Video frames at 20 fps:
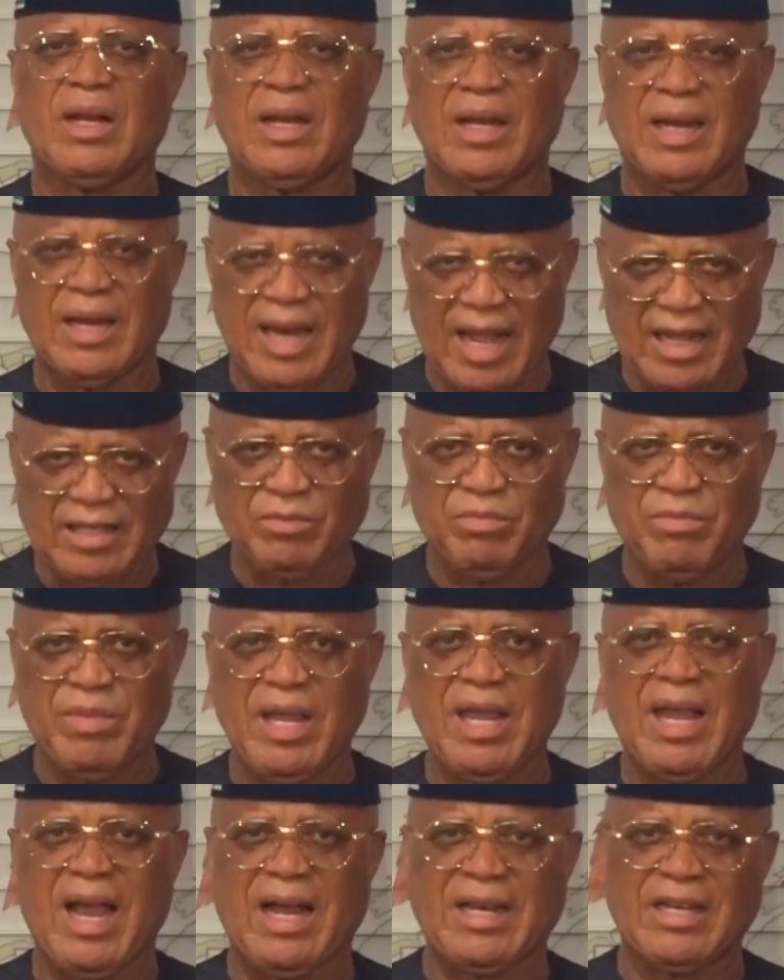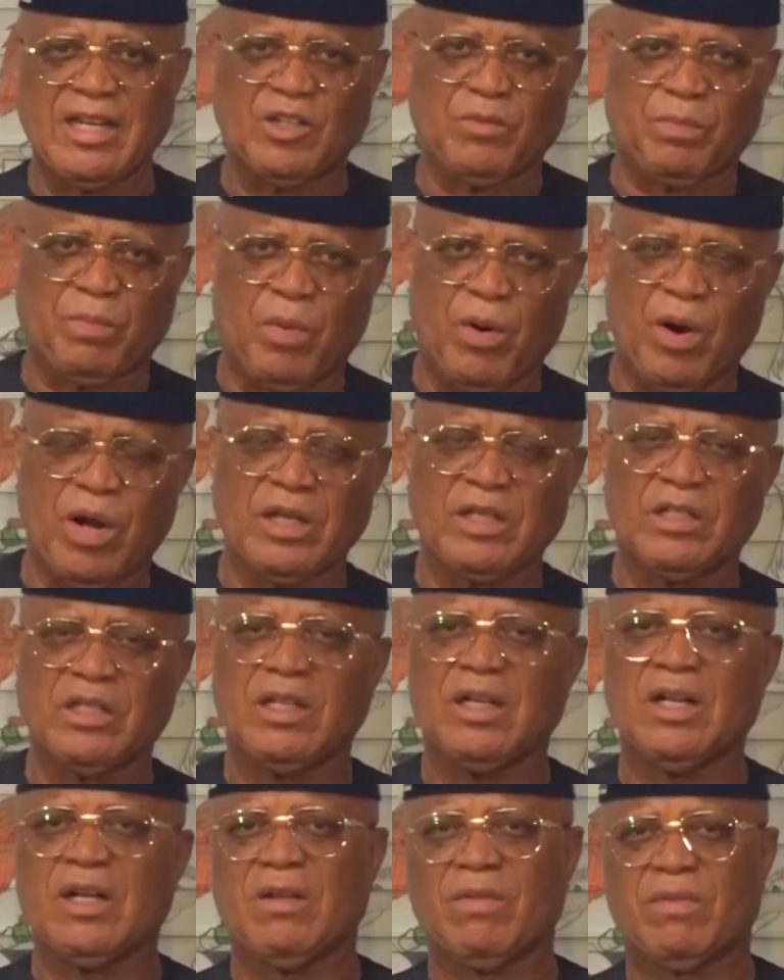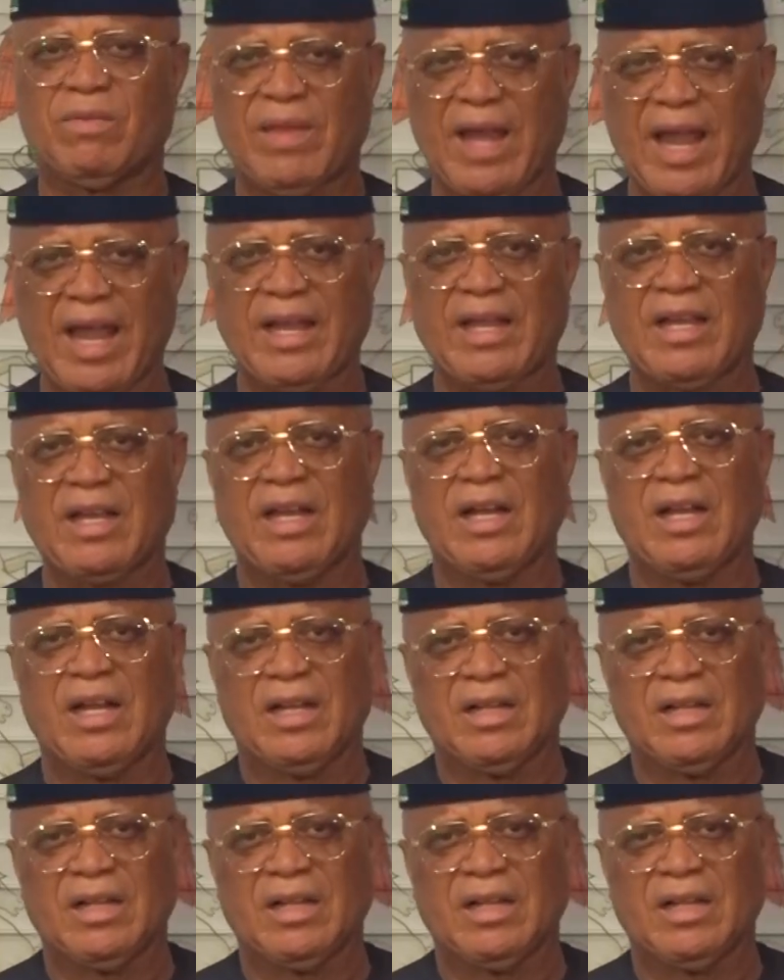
Let me at this point thank